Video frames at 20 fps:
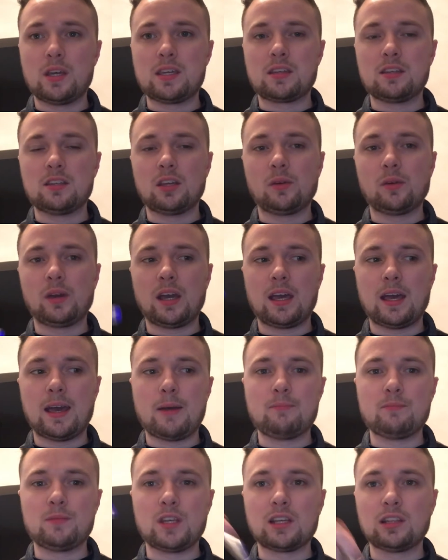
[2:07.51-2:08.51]
You can do it,
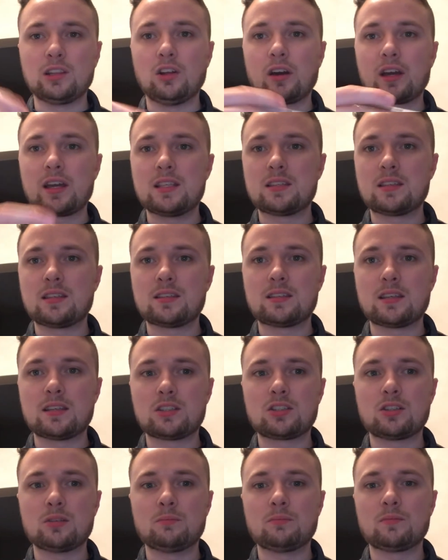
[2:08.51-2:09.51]
you can log into the
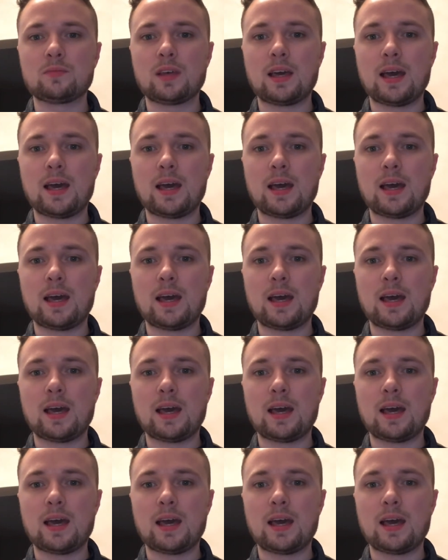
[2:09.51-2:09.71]
system